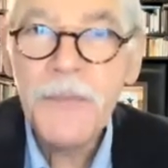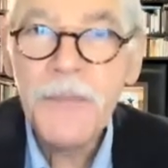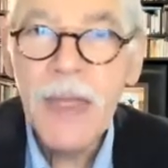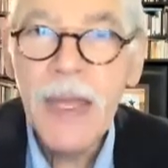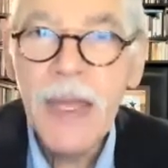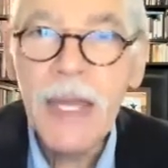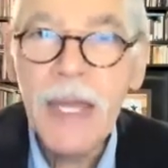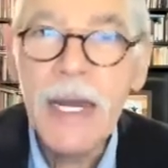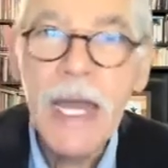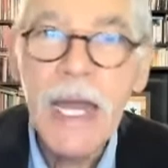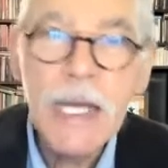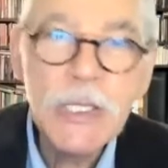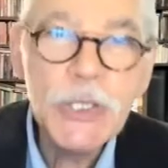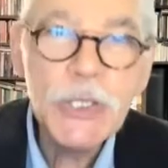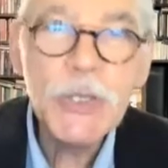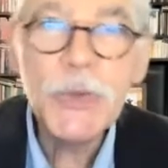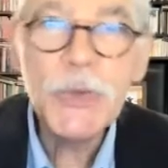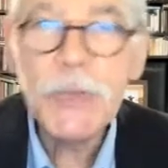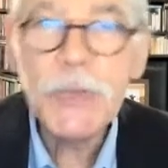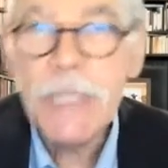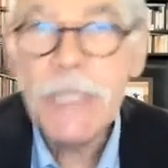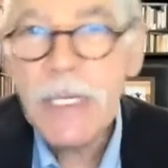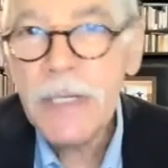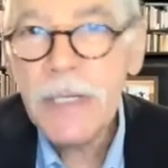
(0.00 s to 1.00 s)
And as you
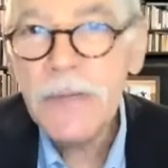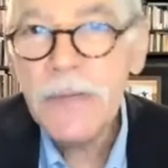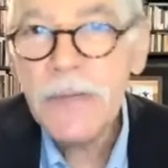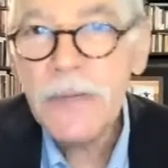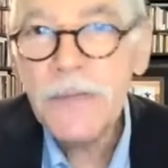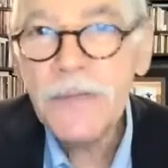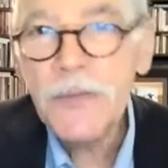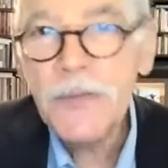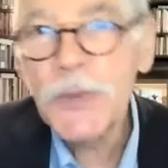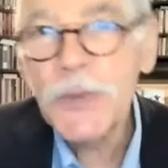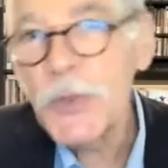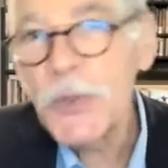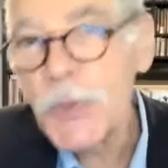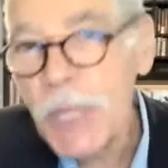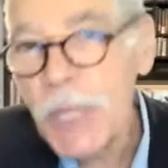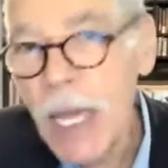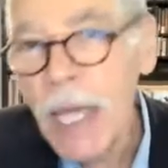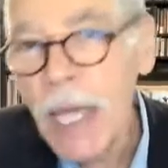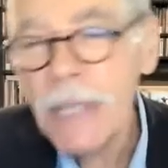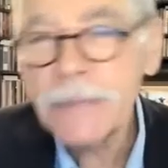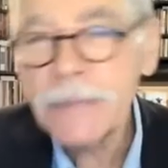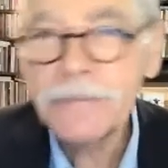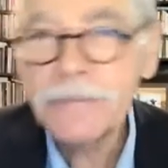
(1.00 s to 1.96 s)
give, you get.